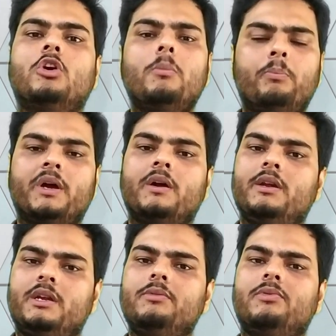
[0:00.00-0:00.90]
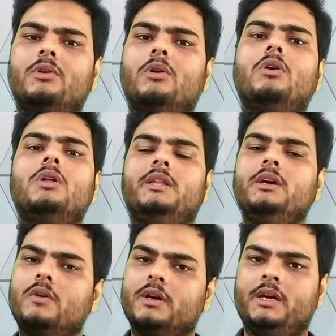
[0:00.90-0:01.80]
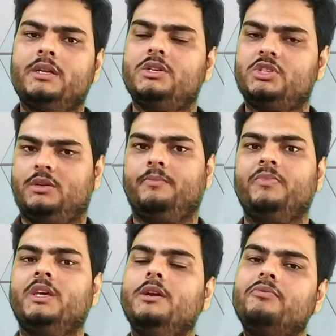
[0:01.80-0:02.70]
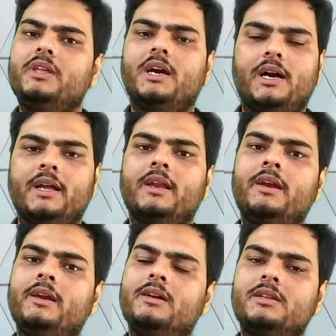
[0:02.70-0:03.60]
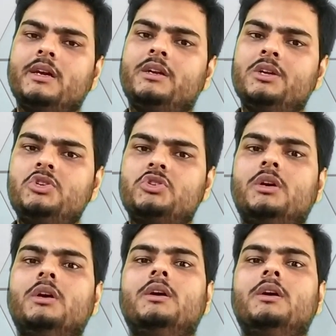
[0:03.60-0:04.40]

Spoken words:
top priority for all the organization. If they hire a data scientist,